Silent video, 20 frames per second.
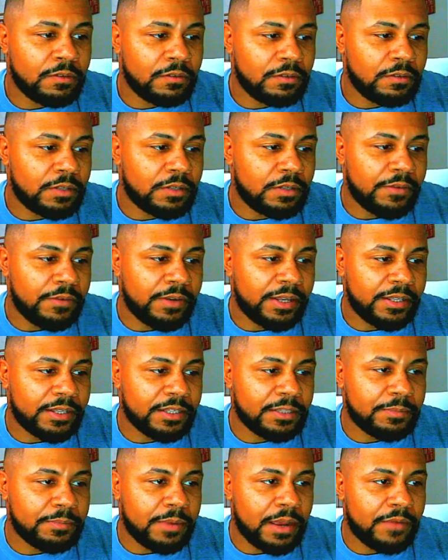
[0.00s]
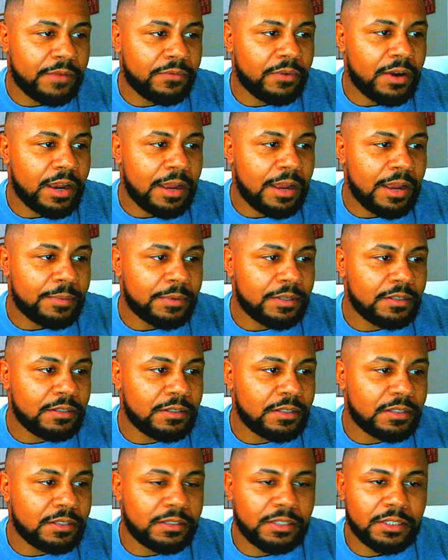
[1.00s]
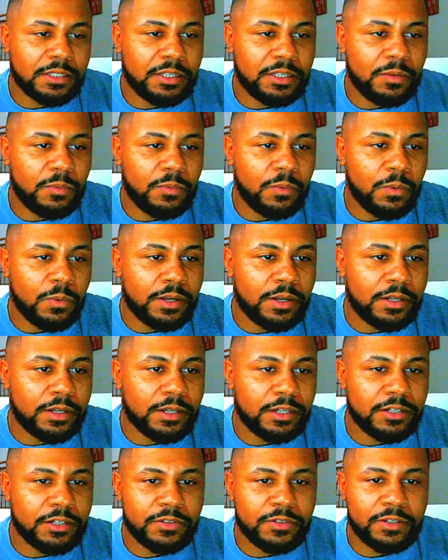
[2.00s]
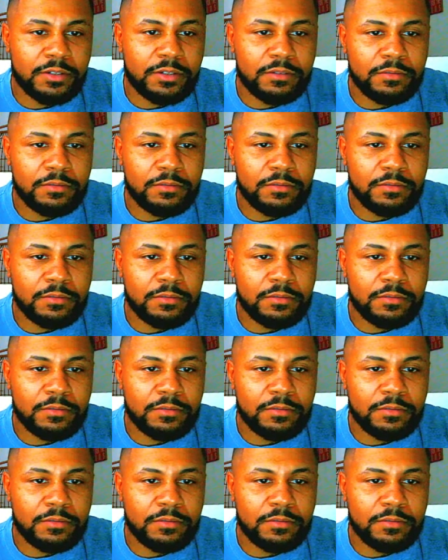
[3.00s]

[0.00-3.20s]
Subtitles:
Definitely like the spot for Hopkins at 6,100.